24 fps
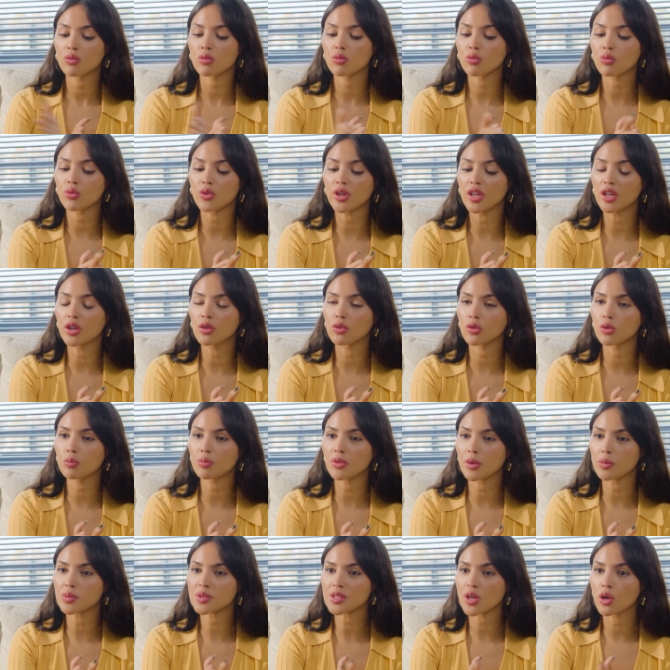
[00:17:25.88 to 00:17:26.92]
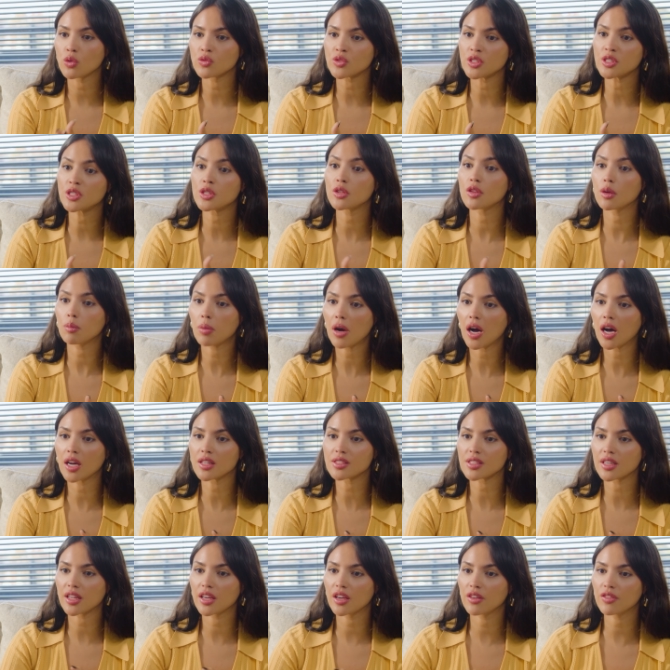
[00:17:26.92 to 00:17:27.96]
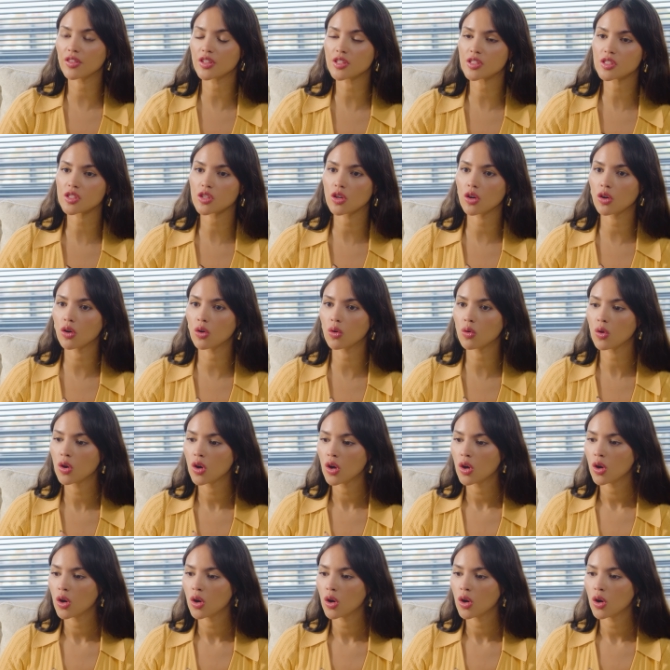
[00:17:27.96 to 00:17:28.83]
regroup themselves into the positive, and so